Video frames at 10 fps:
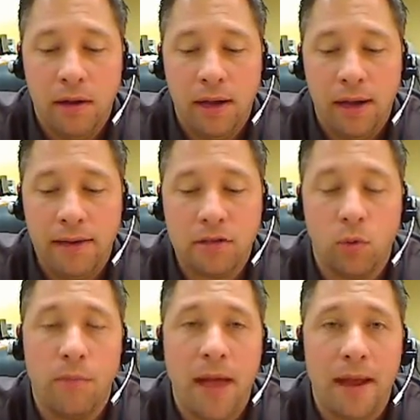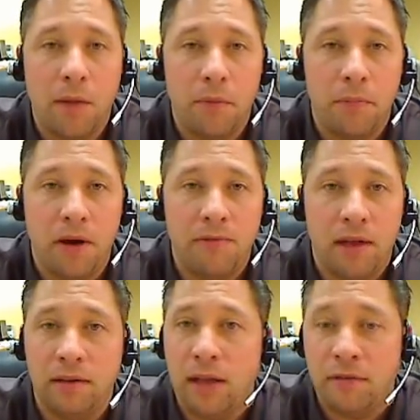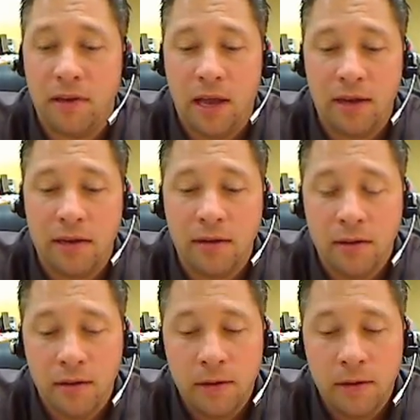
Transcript: Uh, so we're back up above that 1190.